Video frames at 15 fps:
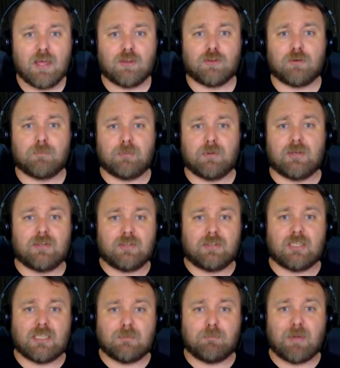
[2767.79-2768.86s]
There'd been
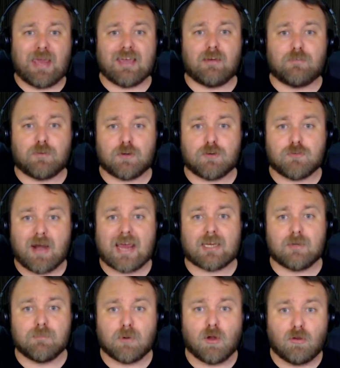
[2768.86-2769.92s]
the beta for
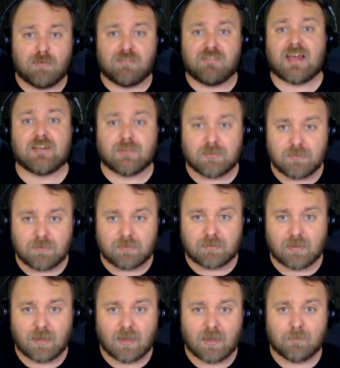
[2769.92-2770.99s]
Dragon Ball
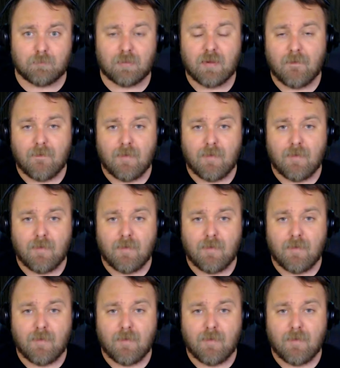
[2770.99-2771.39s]
FighterZ,